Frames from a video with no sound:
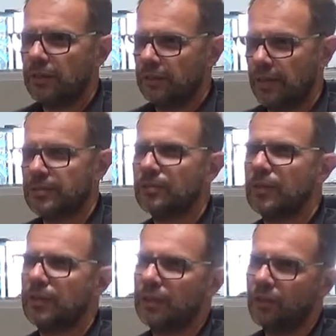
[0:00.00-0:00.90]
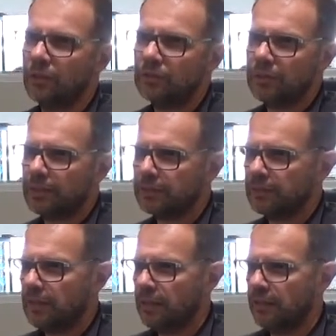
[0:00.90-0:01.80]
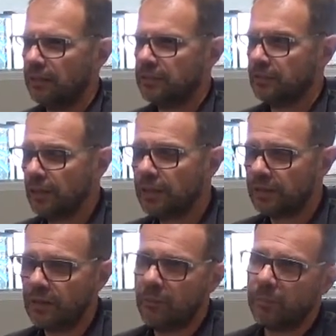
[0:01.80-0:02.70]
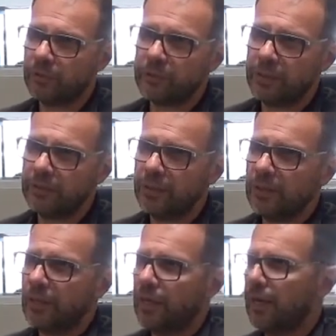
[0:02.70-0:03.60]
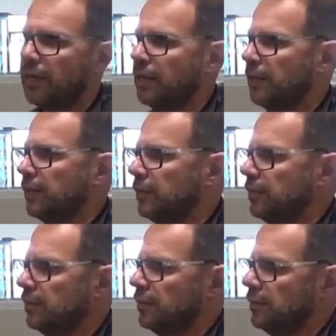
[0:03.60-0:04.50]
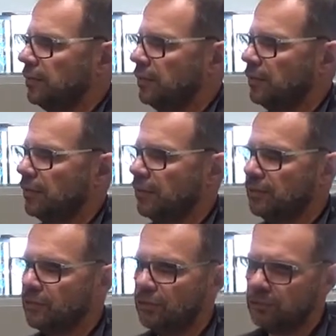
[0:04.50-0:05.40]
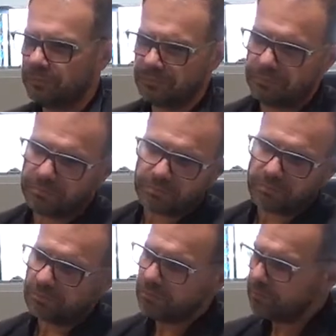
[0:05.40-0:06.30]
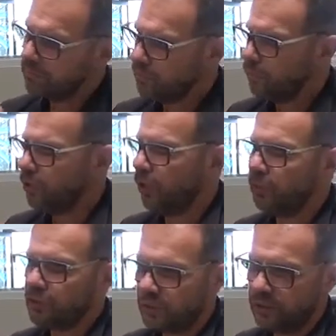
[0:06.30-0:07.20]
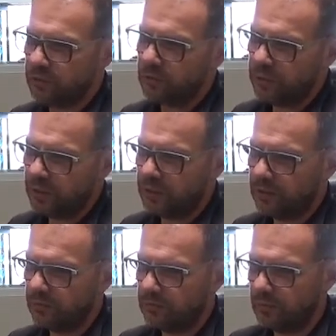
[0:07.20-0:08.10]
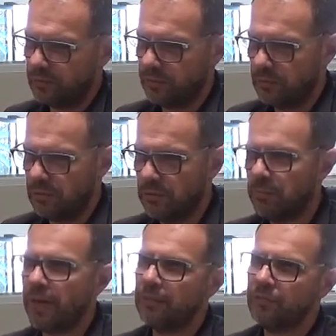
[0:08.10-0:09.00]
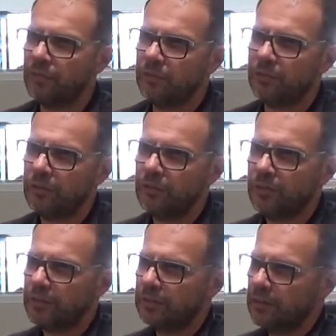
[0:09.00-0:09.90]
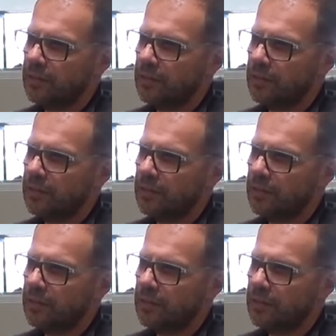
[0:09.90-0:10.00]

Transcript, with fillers: That's really context, and it's really really important. And, and so we always try to be mindful of context.